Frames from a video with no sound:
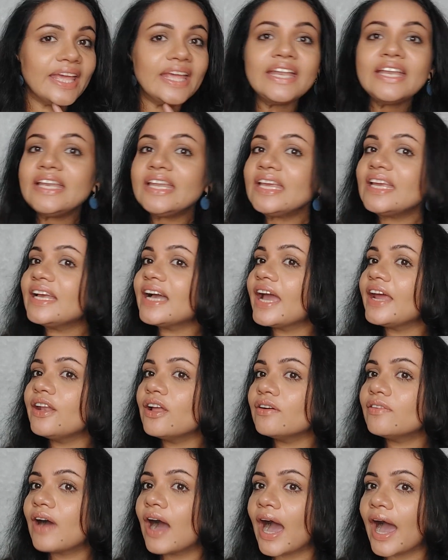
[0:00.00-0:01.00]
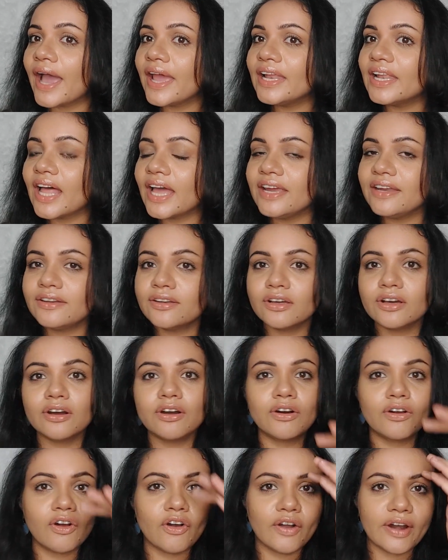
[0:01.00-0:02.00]
any kind of
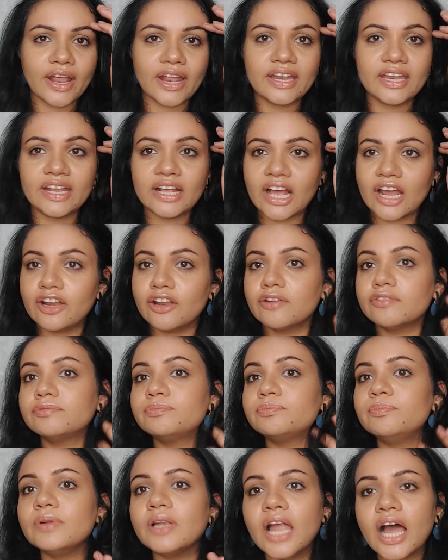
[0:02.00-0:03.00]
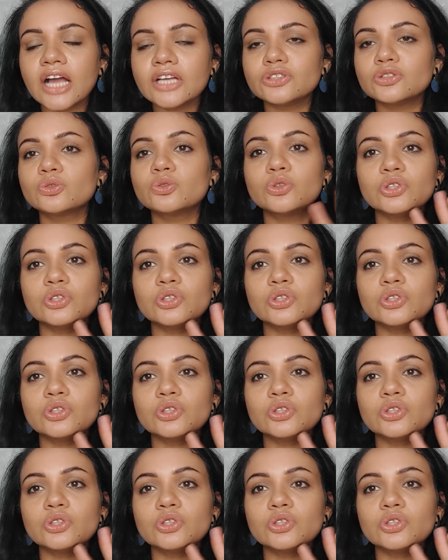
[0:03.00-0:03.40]
highlighter or any kind of blush,